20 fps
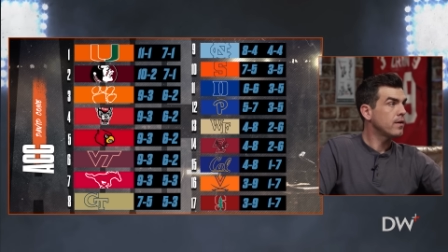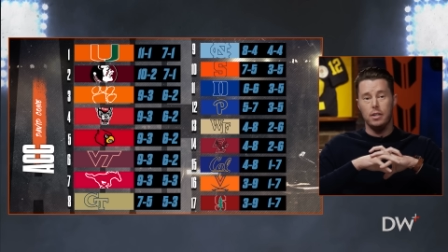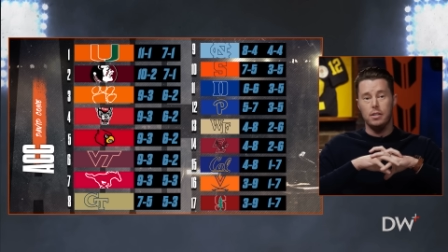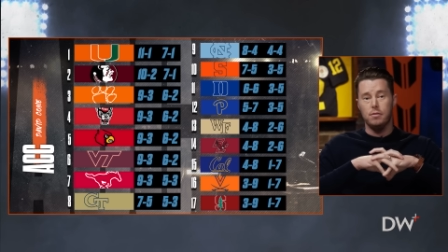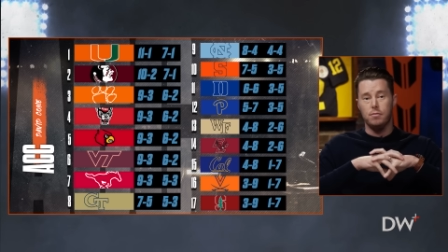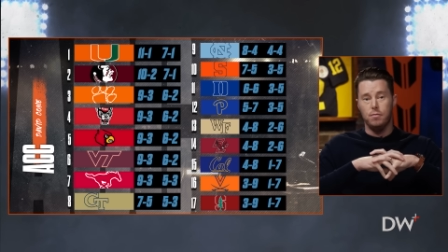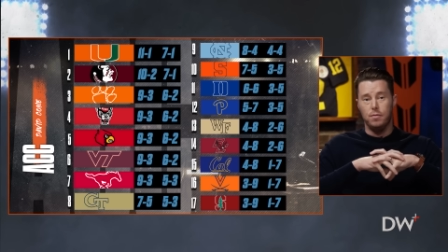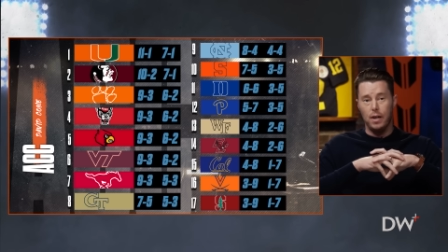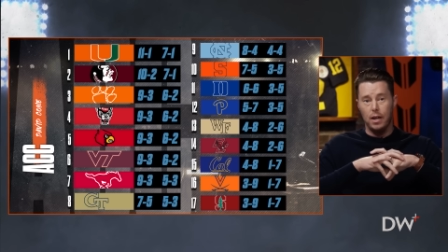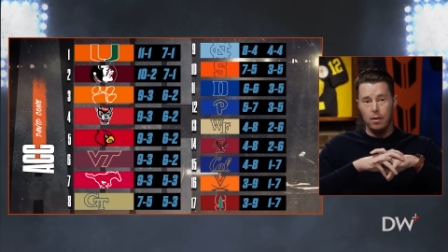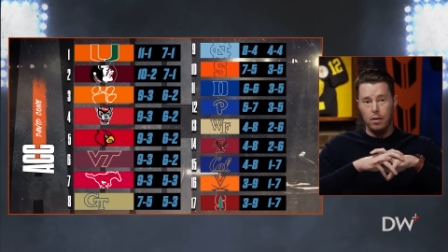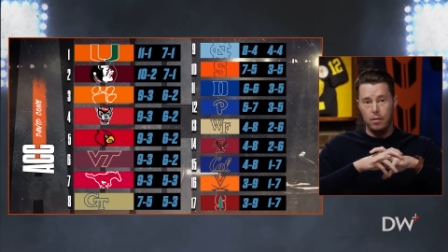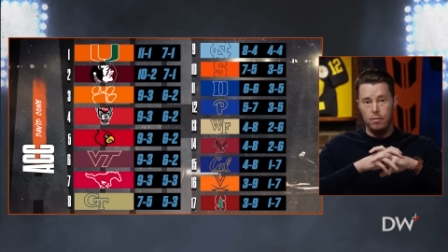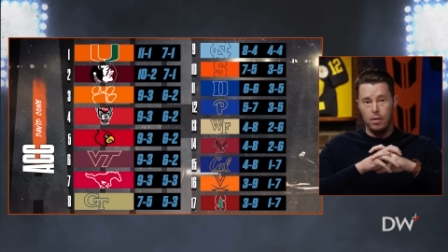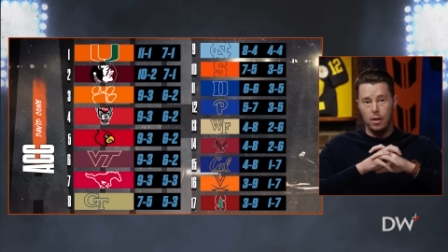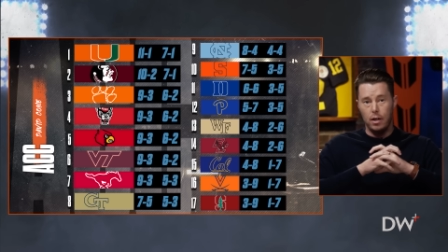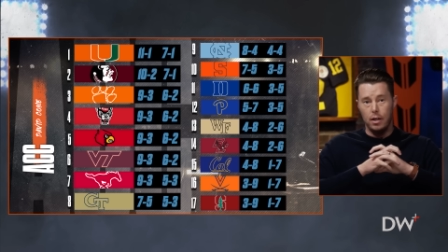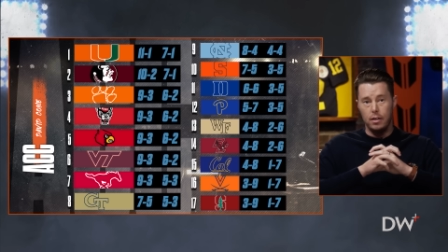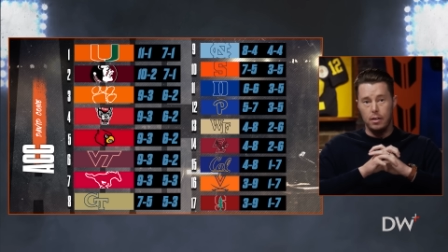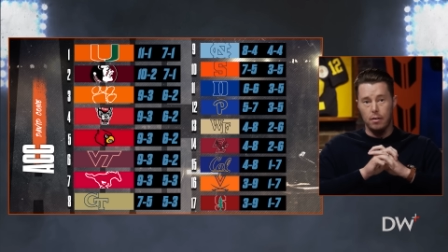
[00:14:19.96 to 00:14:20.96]
is very,
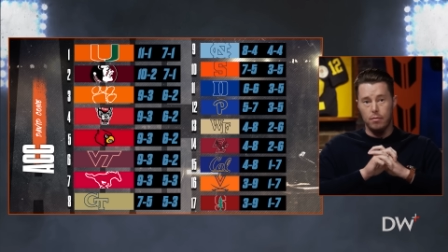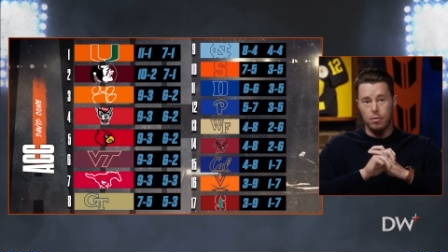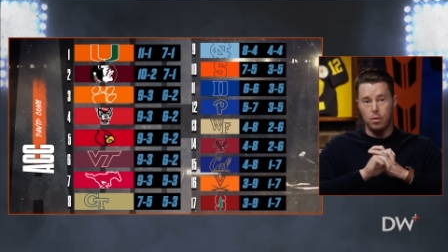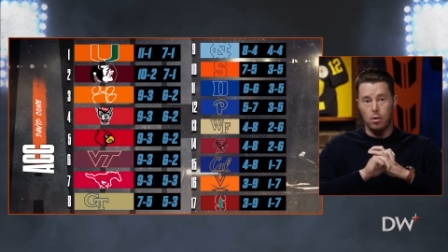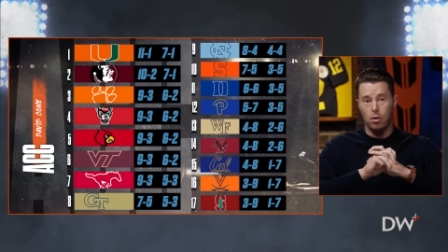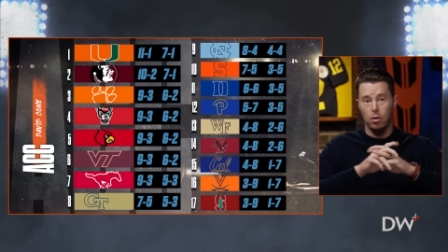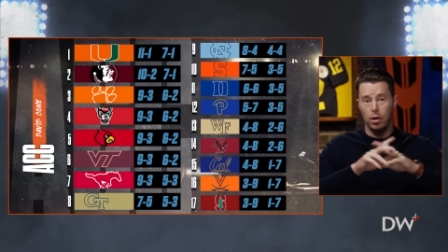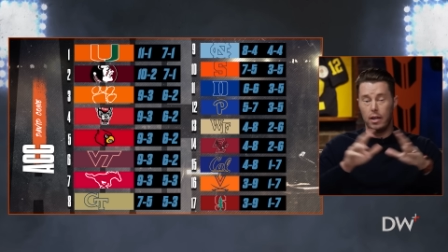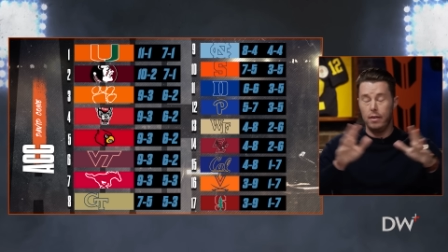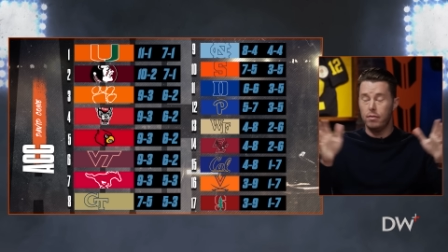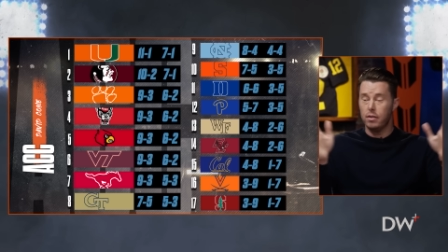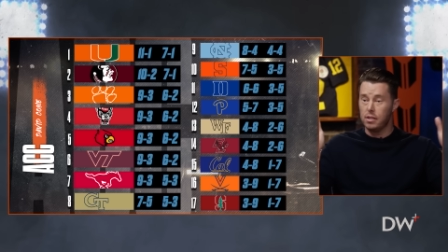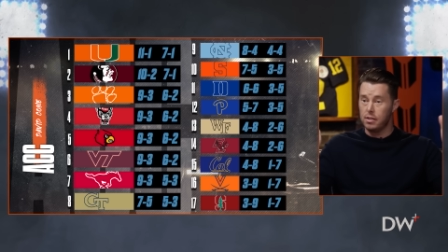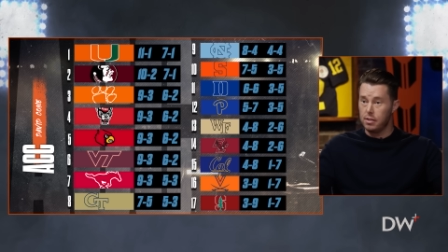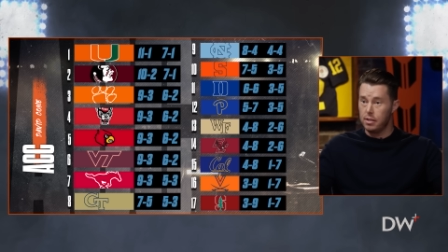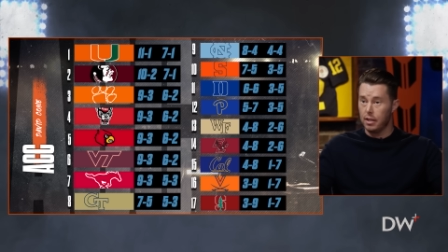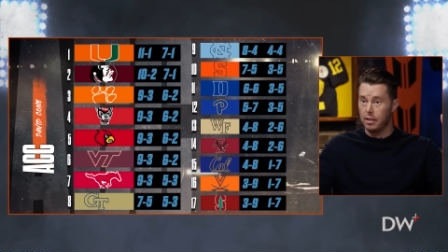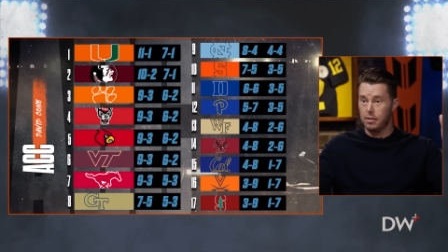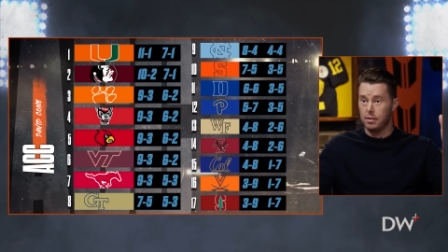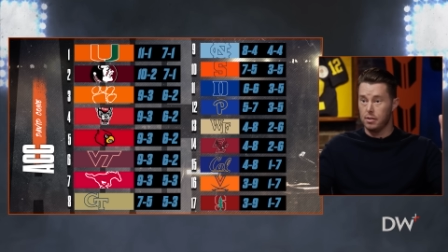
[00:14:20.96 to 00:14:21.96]
very difficult. Even
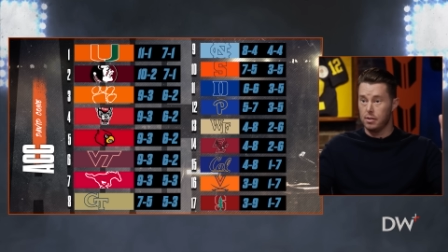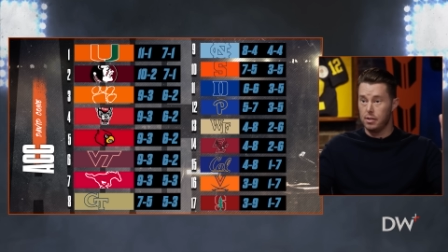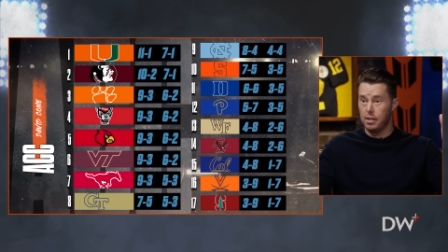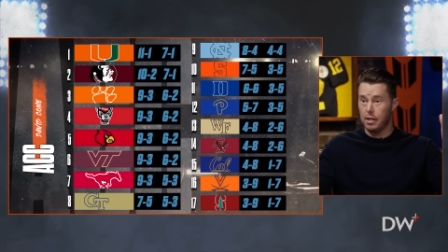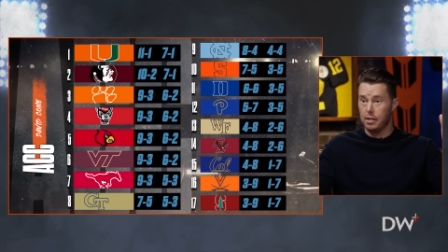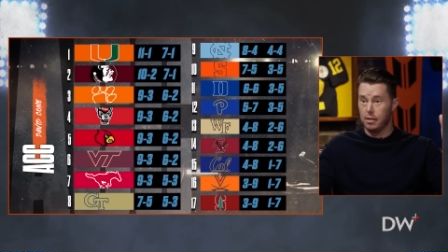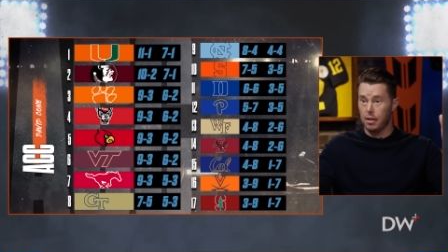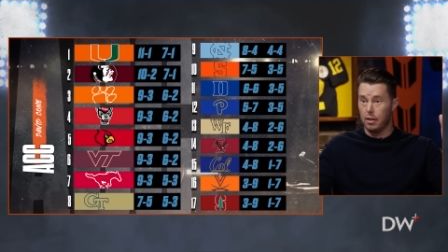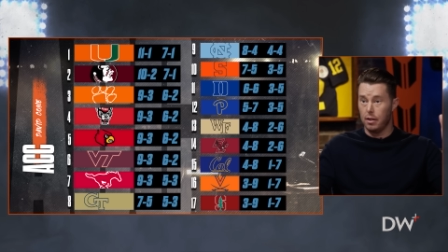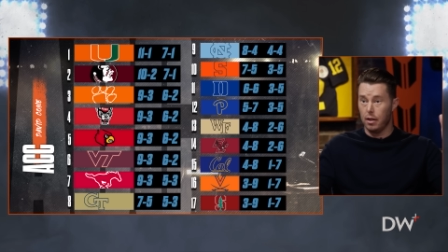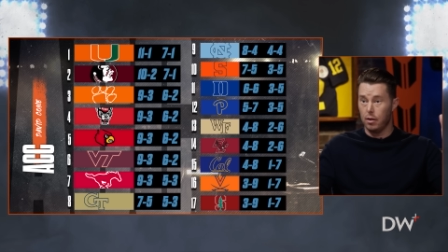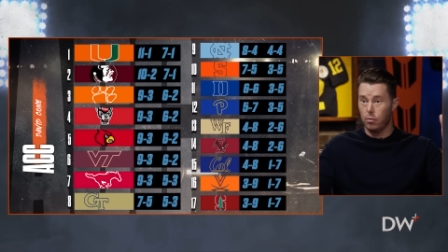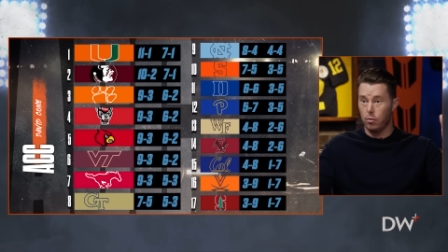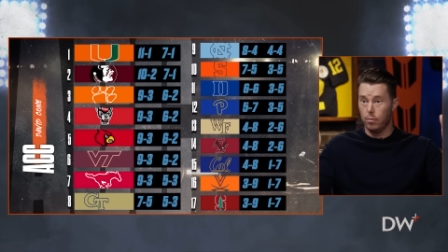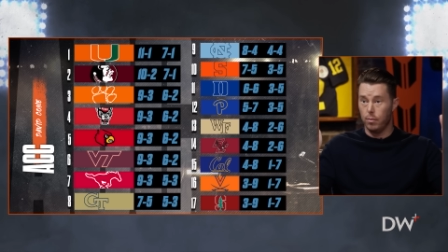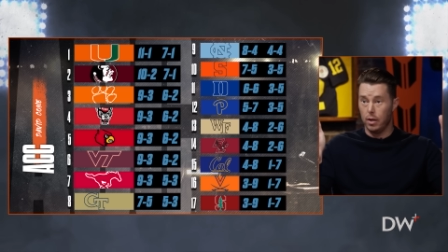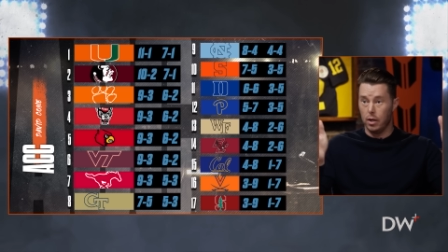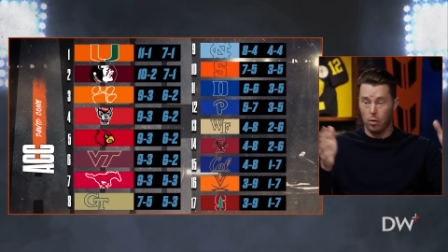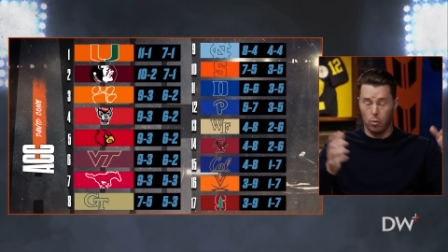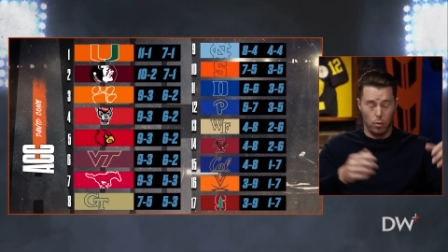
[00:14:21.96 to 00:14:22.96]
6-6, I think,
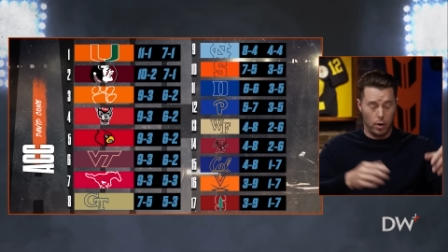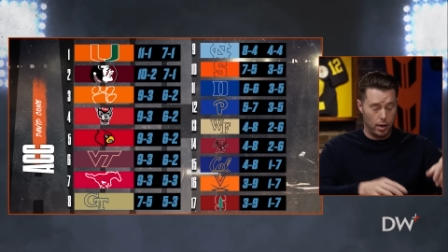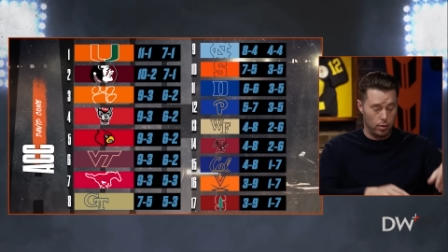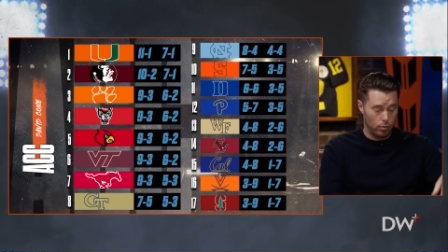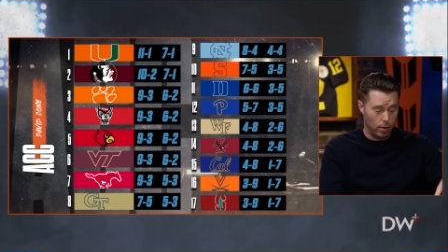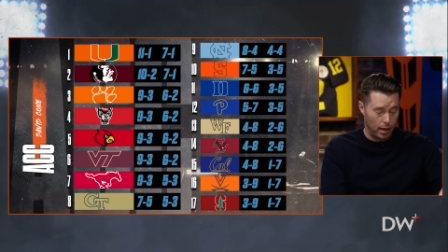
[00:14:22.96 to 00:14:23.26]
would be a win.